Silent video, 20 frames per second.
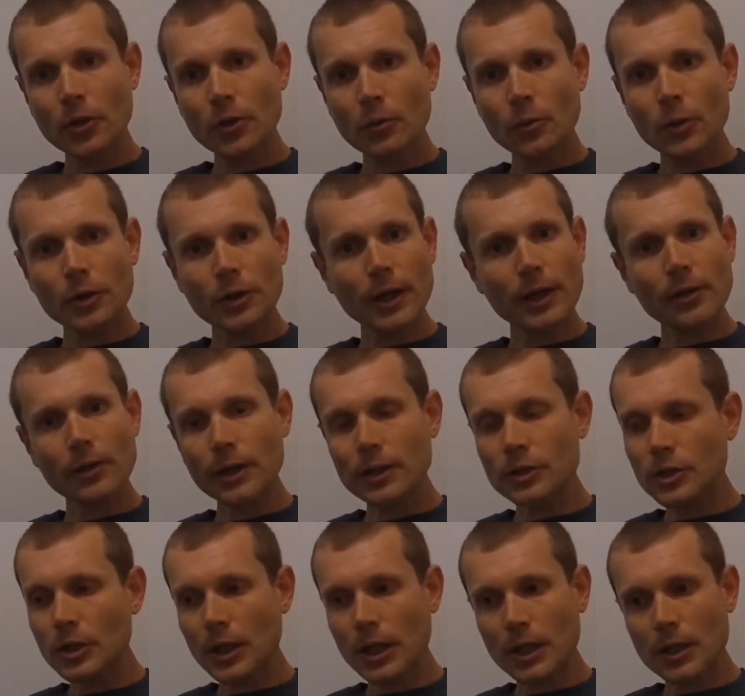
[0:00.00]
Without
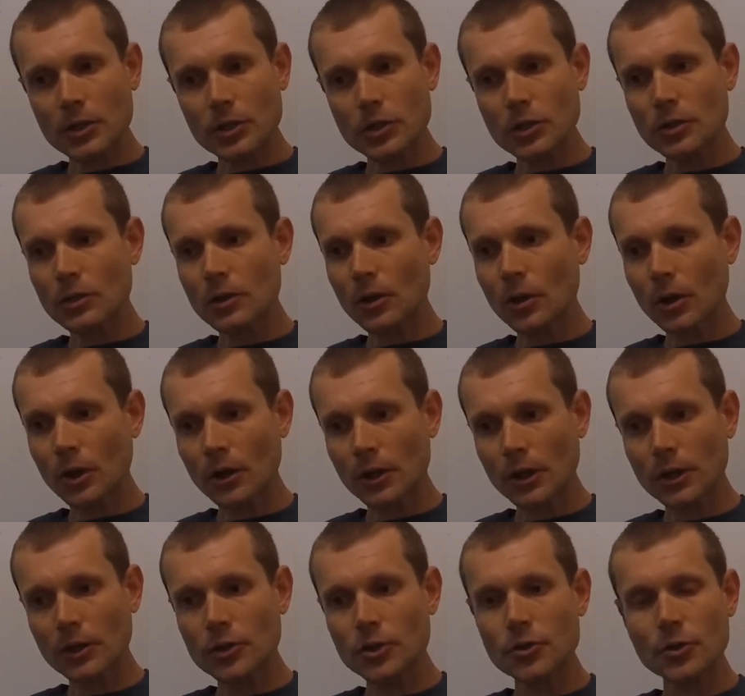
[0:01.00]
education, our
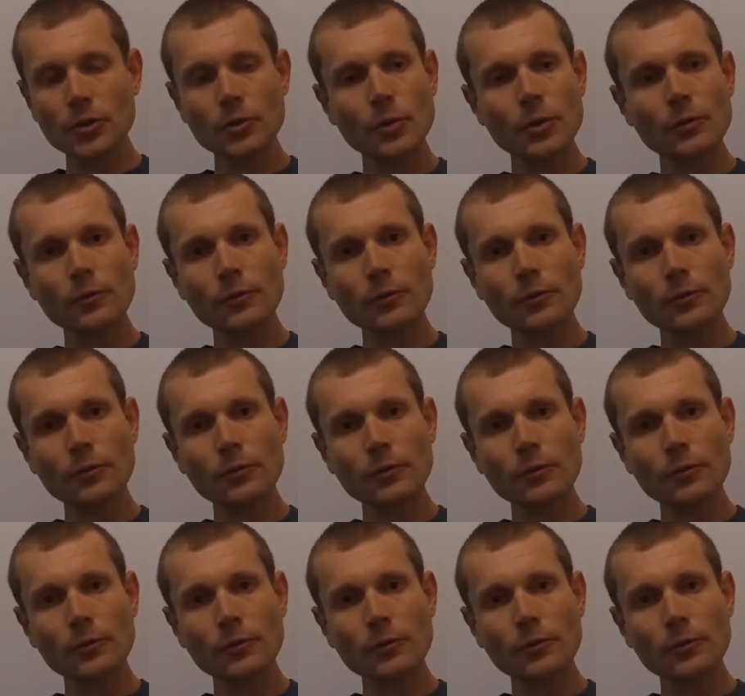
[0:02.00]
country will